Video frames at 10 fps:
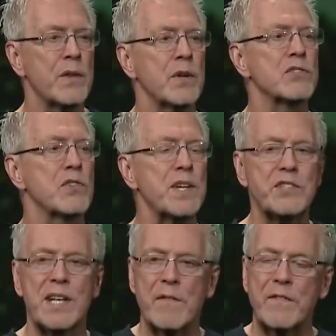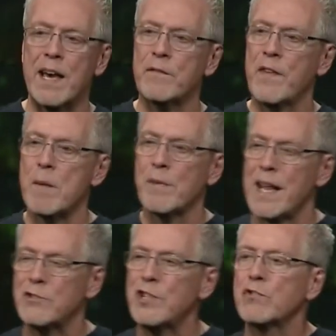Uh, there's a recent Afghan
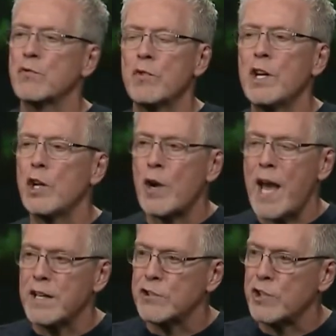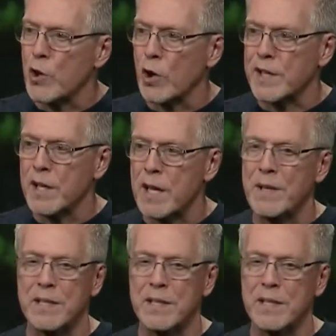family that's just relocated to York.